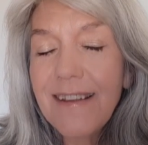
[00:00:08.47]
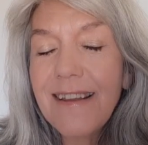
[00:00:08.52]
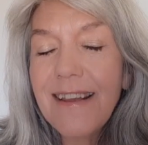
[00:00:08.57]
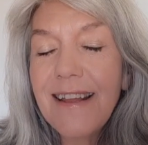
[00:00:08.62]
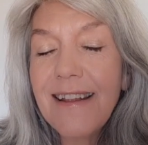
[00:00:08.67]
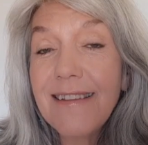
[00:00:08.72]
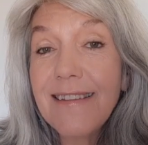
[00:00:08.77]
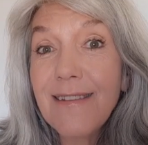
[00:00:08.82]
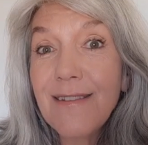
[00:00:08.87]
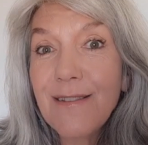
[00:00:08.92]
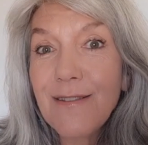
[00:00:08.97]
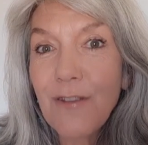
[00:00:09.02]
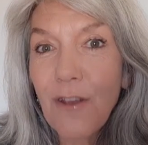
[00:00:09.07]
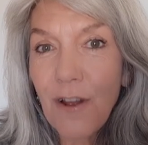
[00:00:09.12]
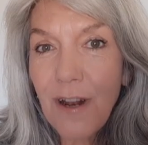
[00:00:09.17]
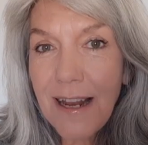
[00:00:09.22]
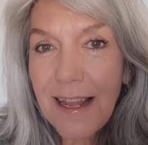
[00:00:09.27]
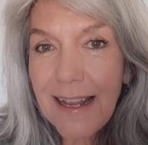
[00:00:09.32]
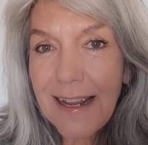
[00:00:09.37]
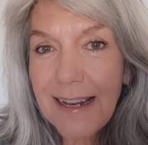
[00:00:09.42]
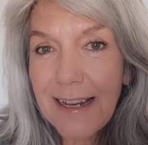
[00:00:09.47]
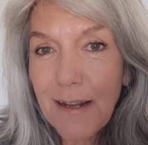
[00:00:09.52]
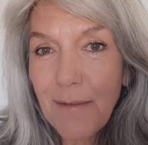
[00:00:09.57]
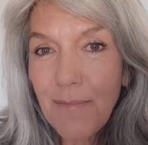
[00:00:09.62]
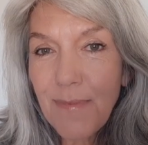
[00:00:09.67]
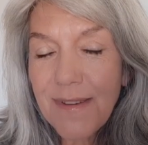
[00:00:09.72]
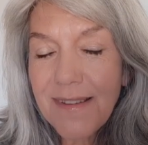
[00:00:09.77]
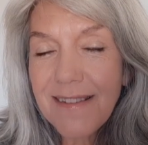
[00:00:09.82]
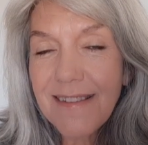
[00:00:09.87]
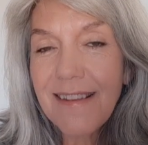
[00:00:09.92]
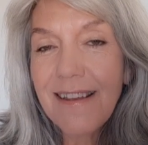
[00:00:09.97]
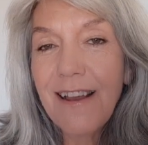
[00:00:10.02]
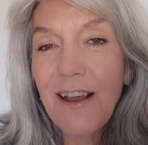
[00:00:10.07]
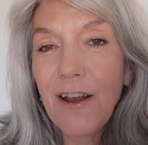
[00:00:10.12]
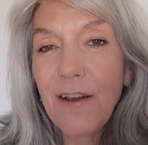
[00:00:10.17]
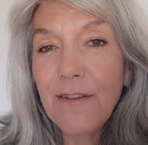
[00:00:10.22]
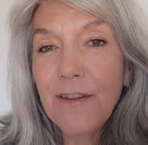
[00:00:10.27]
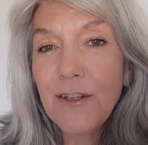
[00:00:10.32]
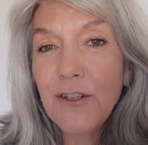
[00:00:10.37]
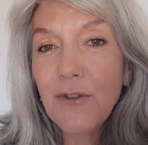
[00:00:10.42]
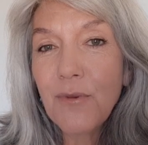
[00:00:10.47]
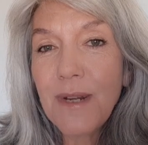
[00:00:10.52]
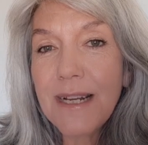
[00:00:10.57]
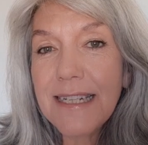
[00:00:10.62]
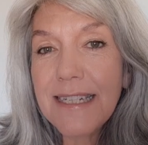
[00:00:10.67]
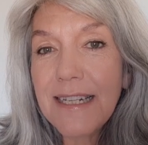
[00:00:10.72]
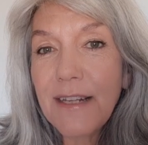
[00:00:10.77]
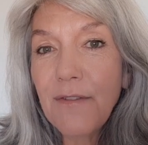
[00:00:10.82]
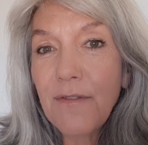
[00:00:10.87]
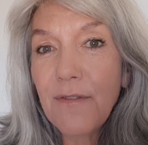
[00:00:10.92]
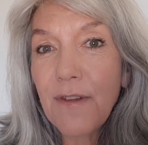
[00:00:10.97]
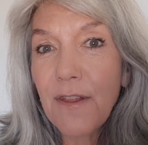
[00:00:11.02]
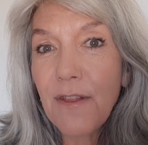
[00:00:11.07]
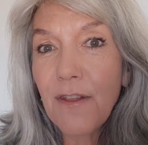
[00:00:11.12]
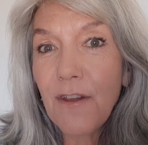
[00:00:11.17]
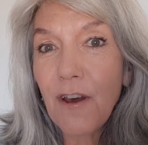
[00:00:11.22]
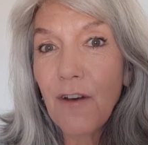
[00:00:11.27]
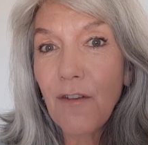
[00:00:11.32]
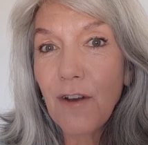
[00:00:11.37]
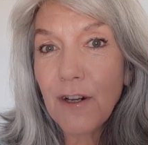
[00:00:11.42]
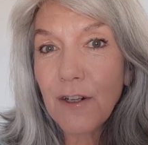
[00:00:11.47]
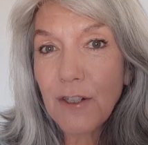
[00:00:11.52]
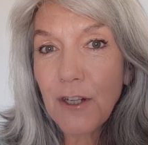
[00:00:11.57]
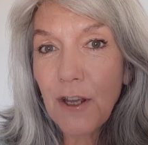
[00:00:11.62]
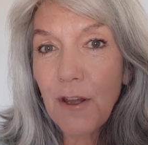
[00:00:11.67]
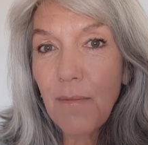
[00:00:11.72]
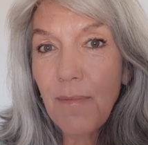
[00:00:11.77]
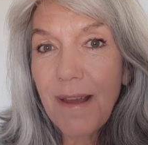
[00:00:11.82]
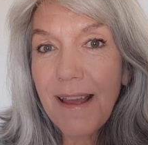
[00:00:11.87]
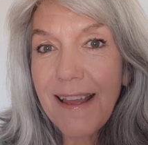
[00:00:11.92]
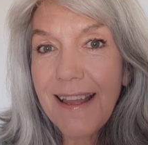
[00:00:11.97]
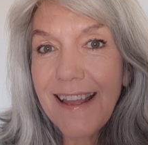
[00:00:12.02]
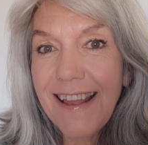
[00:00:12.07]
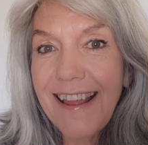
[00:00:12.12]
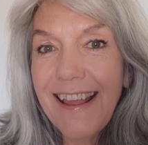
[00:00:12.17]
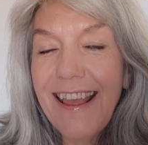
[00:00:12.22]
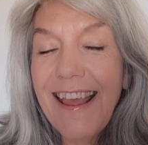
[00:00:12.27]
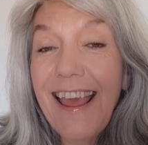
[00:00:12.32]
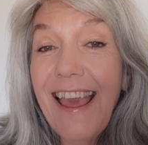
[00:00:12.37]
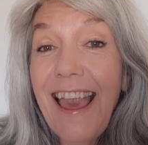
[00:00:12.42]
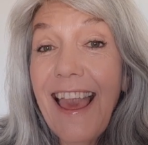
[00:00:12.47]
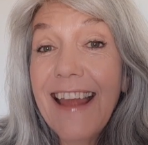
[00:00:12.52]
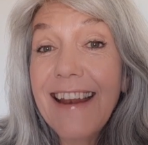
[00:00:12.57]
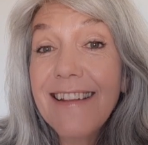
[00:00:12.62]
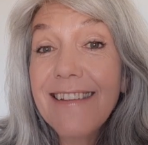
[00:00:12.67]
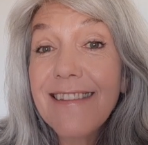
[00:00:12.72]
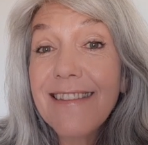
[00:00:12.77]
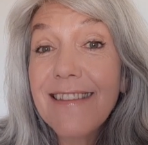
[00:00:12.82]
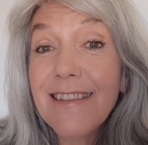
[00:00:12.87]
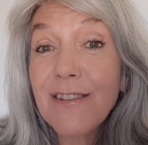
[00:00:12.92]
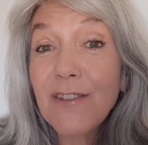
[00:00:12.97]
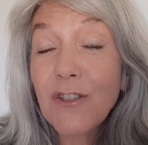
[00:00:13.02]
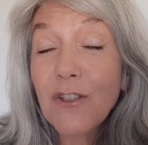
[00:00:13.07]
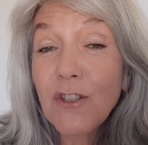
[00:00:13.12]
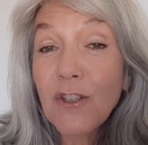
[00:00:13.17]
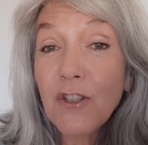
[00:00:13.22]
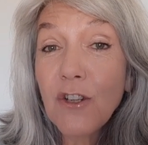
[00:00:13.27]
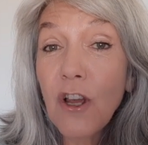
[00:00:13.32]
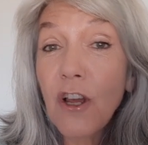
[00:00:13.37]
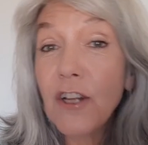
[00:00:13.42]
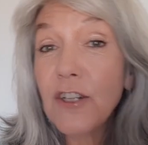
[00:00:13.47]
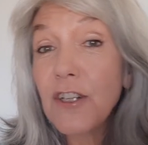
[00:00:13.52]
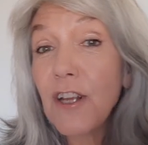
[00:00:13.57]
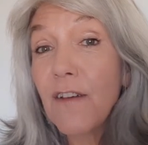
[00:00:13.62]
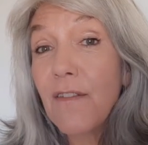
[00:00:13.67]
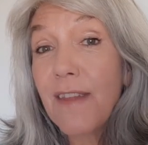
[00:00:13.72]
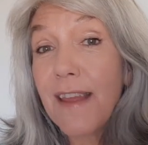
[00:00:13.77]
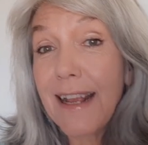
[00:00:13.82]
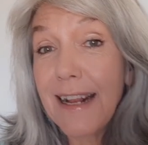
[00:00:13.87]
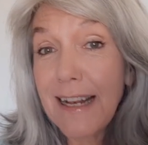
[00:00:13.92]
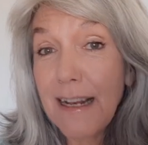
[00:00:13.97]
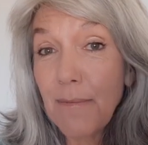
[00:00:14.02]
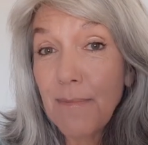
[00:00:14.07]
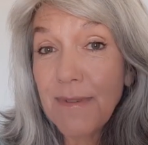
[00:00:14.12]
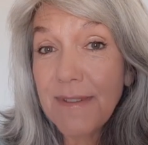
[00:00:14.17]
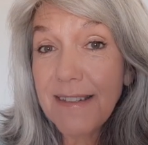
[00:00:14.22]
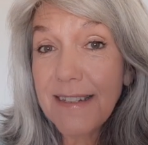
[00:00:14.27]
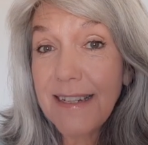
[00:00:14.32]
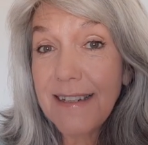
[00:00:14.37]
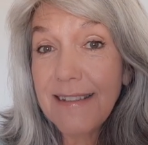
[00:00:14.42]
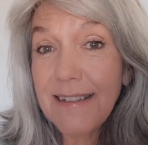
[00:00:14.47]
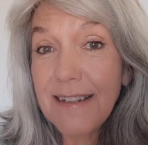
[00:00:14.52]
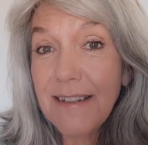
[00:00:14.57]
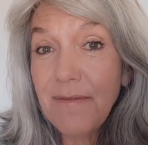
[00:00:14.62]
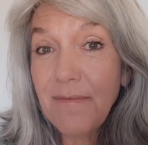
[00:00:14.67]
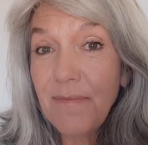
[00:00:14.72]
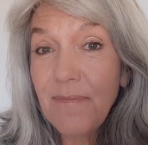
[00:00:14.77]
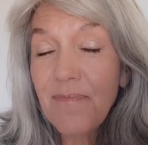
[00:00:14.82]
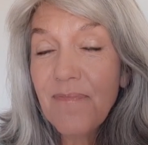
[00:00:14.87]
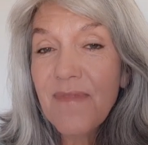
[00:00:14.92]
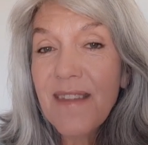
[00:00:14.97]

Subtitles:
It's a solar eclipse on the 25th of October, and it's the start of the eclipse season.